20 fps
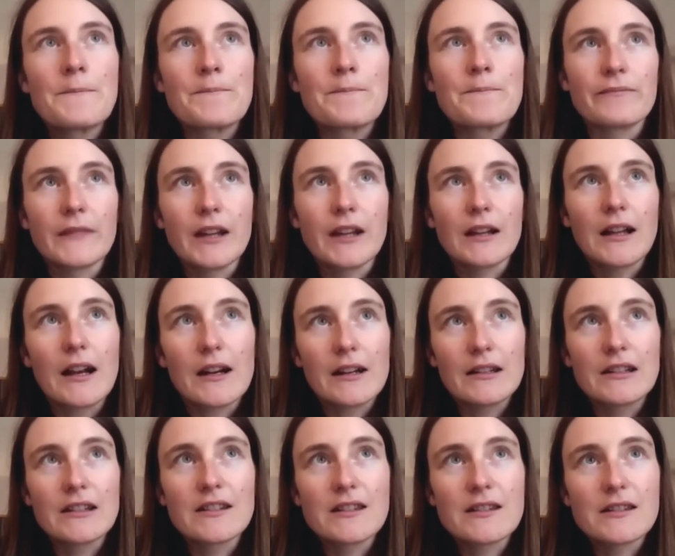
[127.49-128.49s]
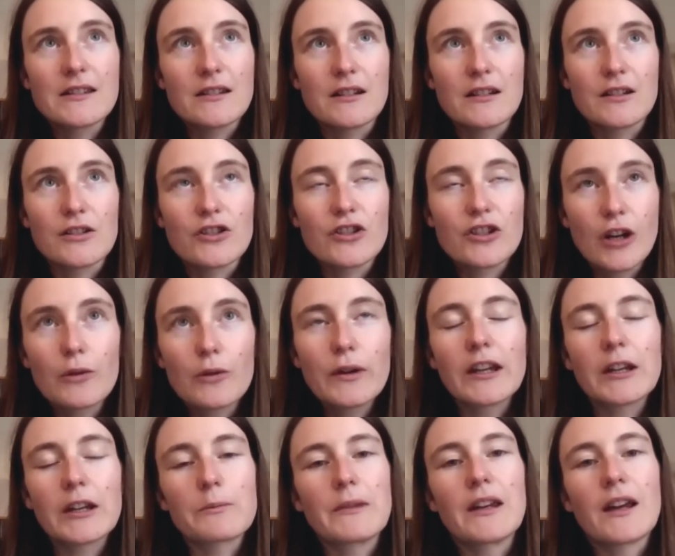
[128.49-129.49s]
mm, Clarin is uh,
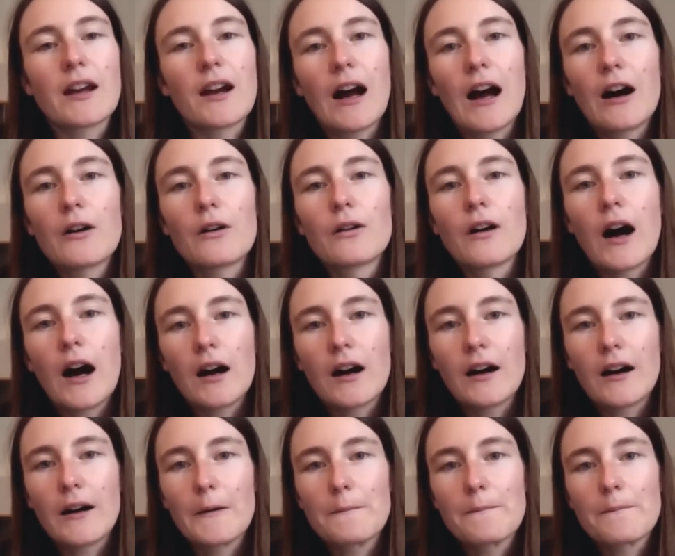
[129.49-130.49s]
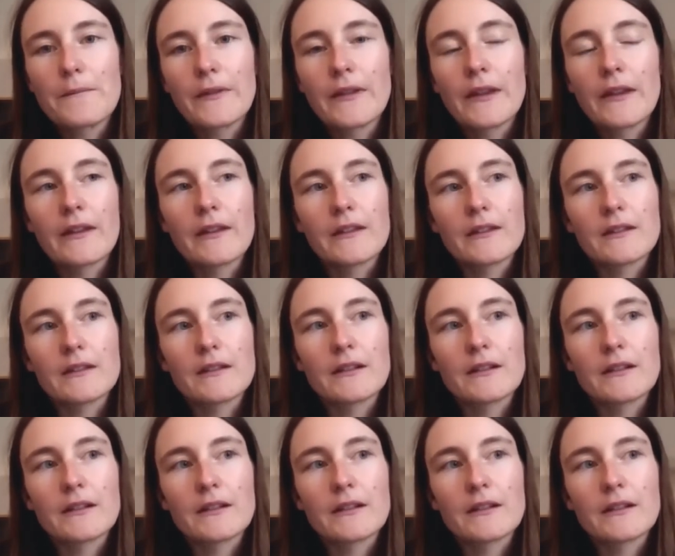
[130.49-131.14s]
showing me how um,